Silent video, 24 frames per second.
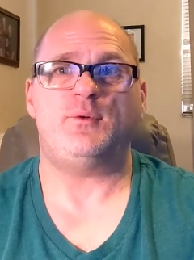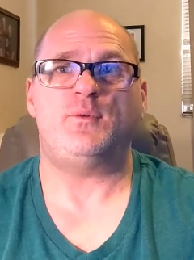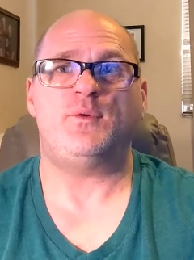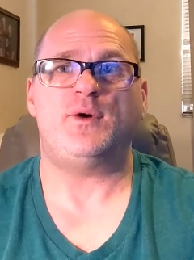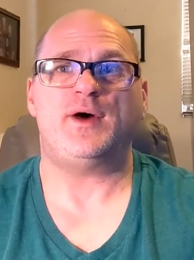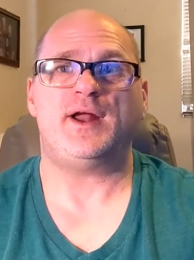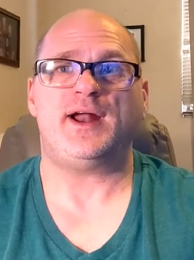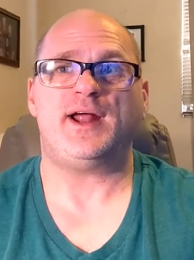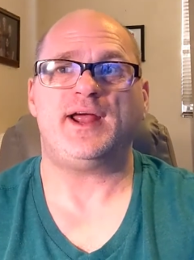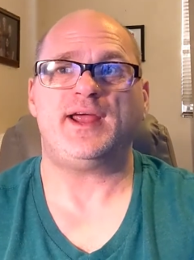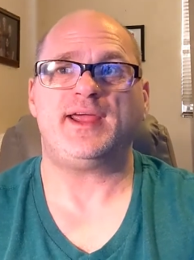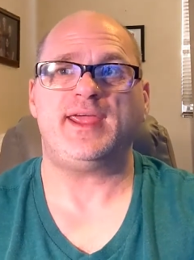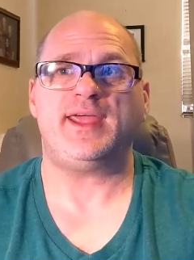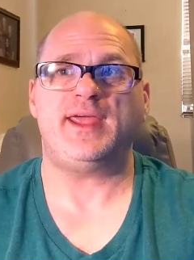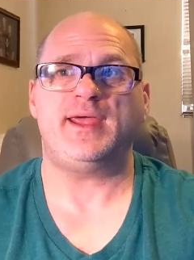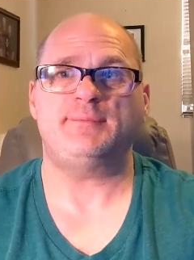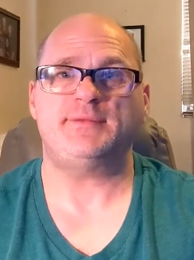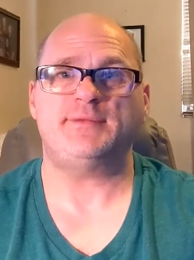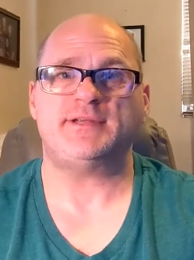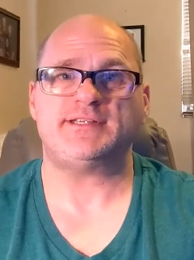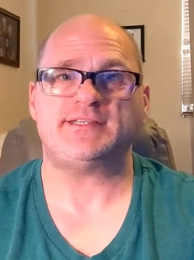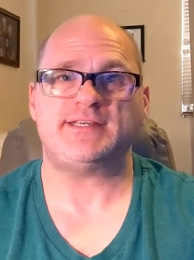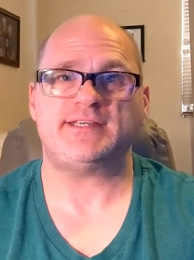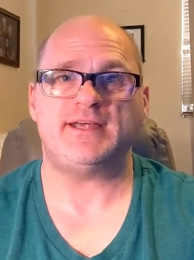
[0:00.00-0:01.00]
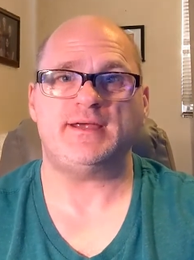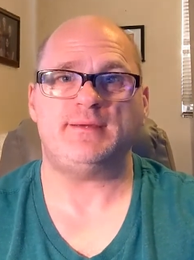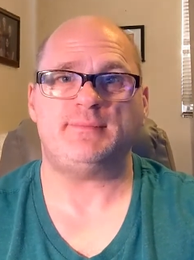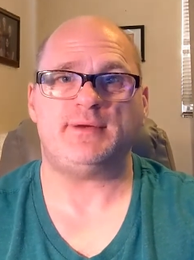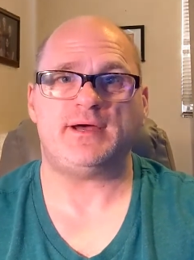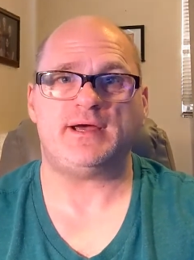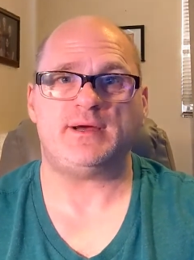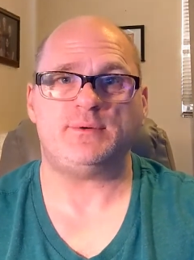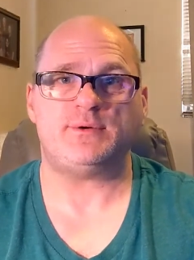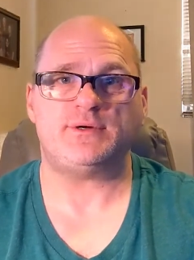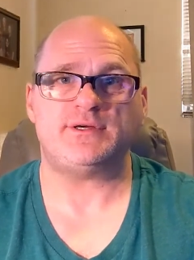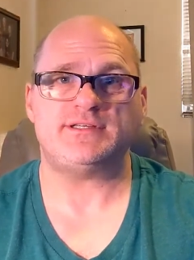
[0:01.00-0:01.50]
When I came to see him,
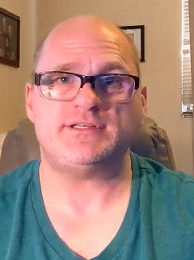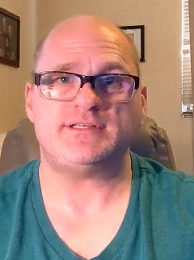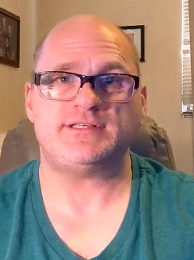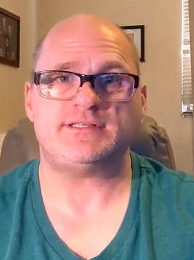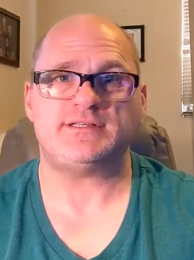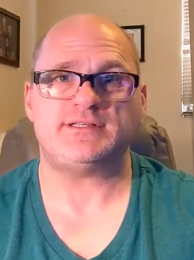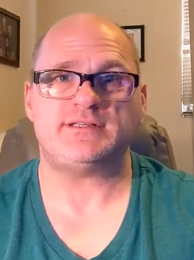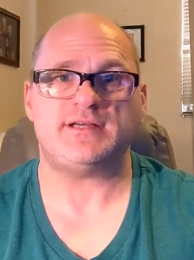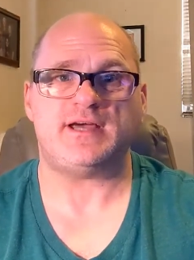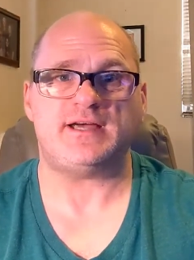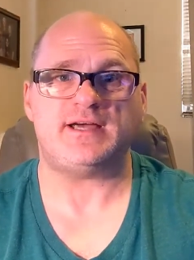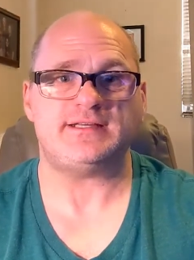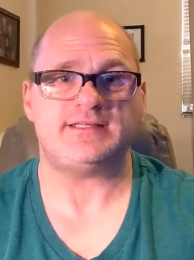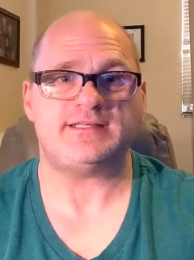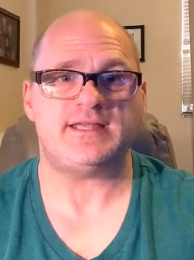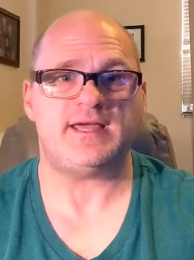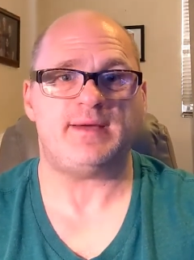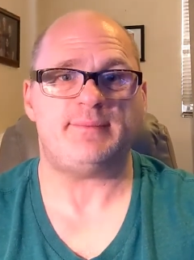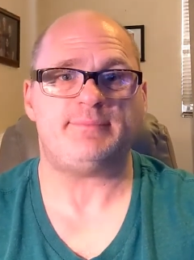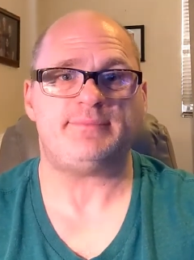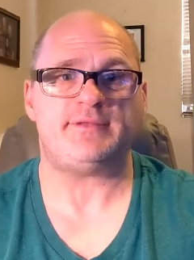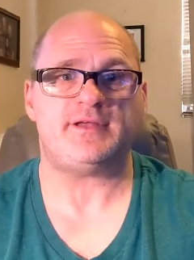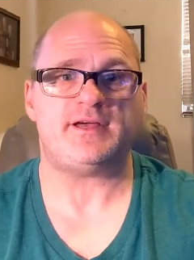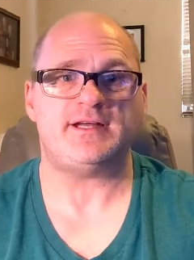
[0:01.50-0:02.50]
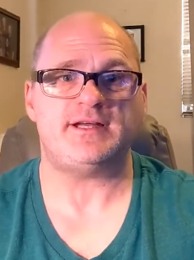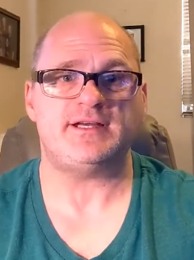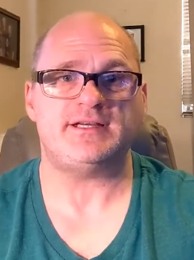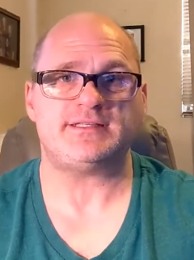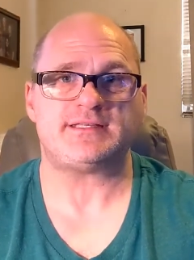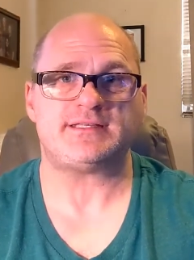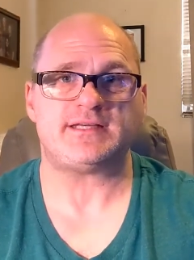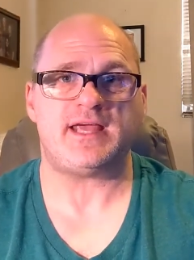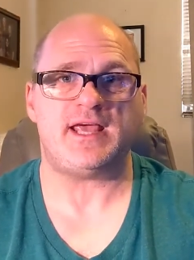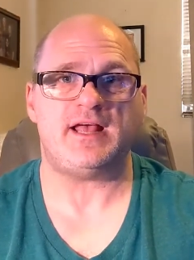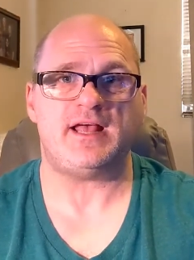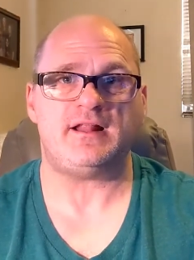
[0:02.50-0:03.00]
I stepped on
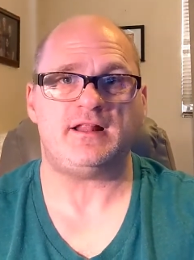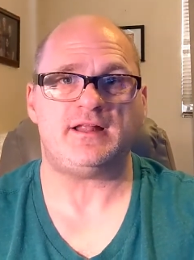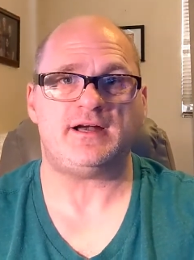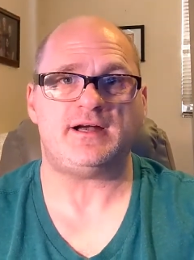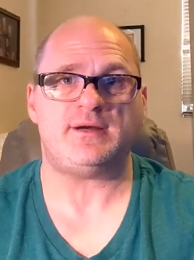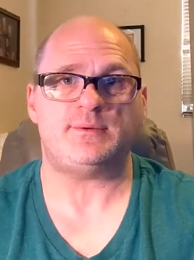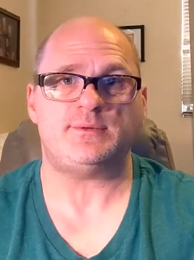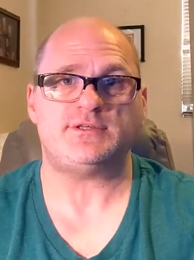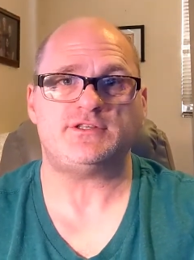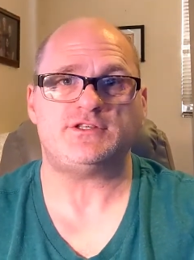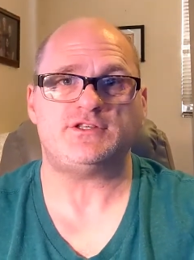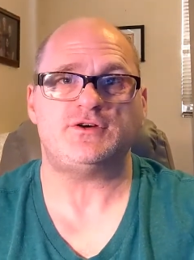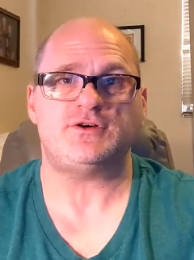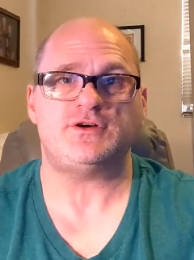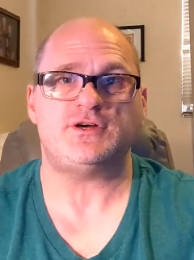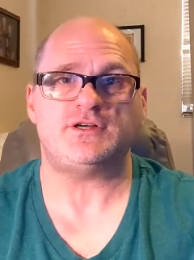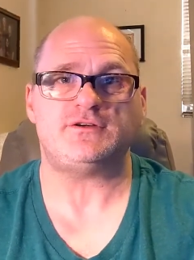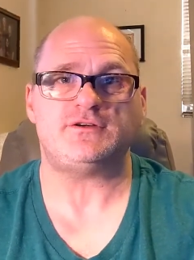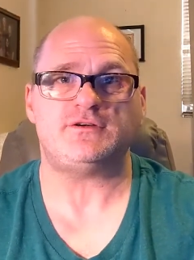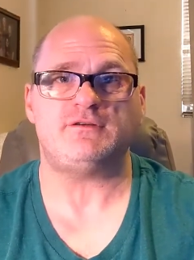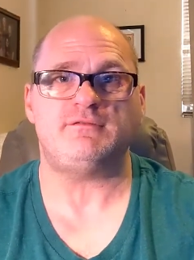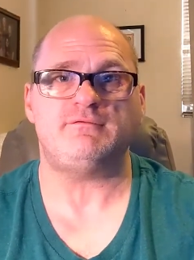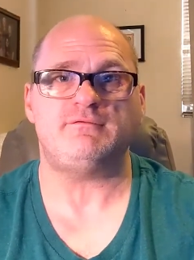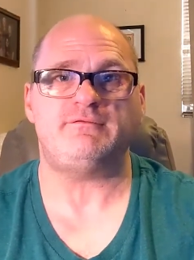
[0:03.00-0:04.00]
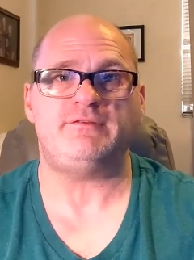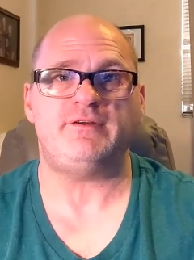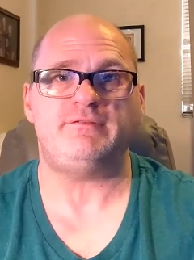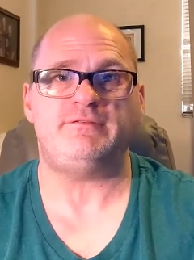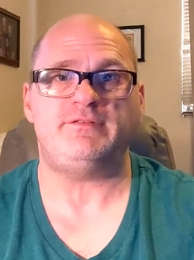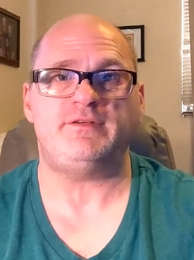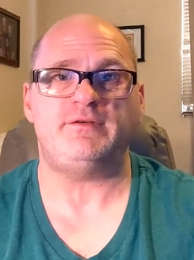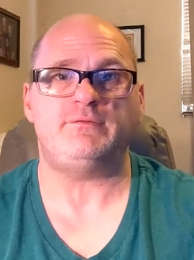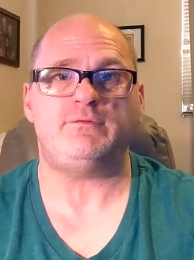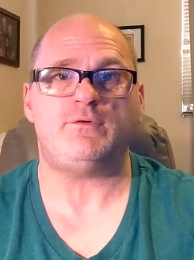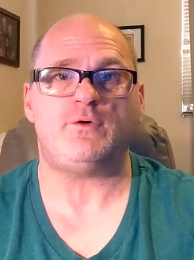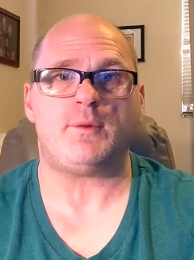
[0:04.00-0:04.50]
his scale and I was
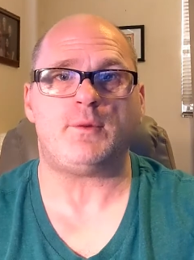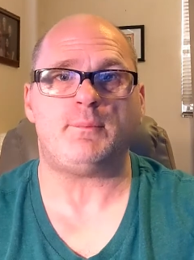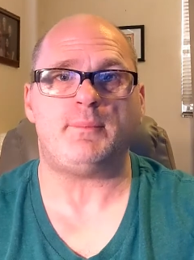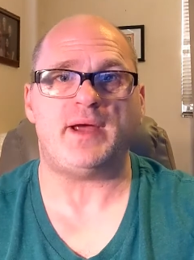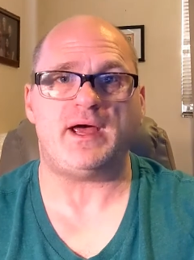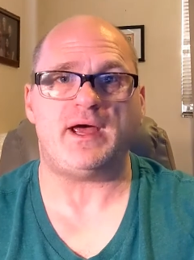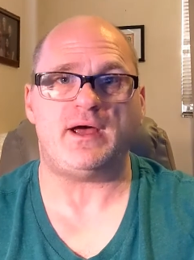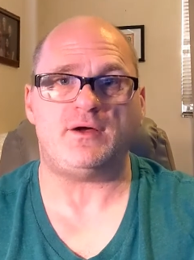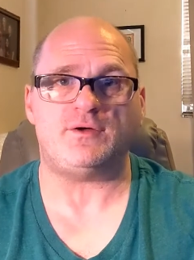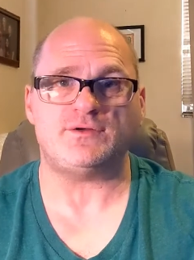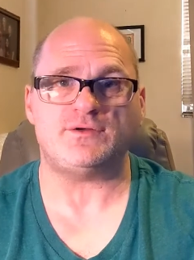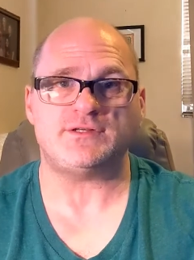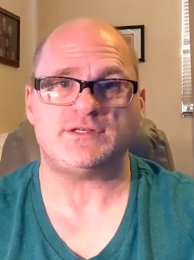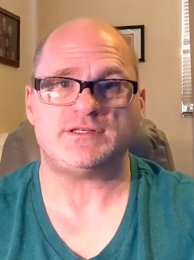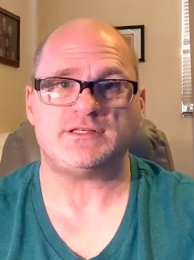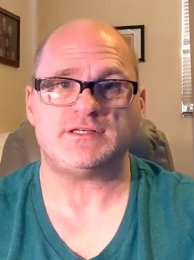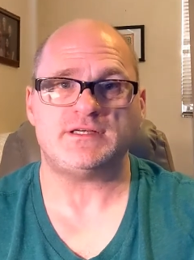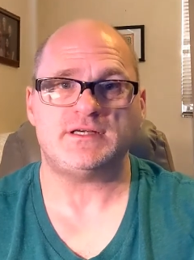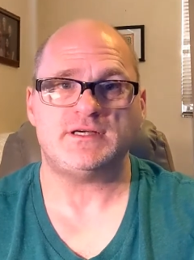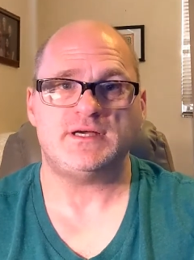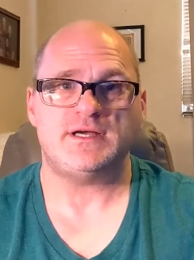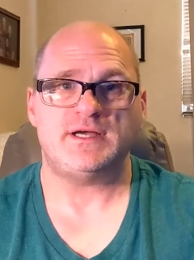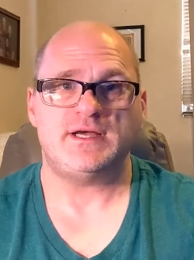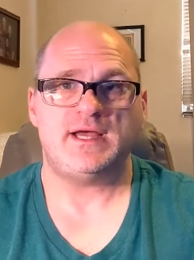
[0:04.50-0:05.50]
254 pounds.